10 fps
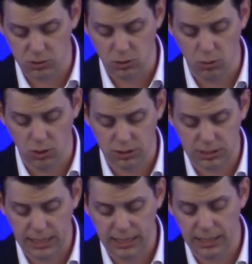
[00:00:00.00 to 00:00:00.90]
So we're
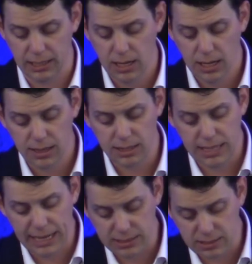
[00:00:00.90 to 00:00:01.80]
assigning the
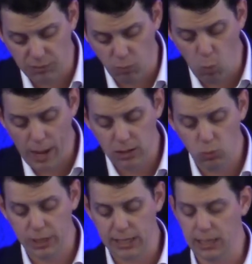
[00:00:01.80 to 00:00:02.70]
dates of
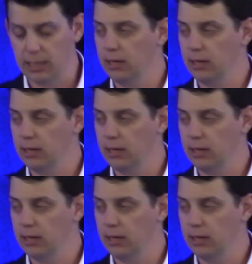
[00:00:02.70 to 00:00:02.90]
when we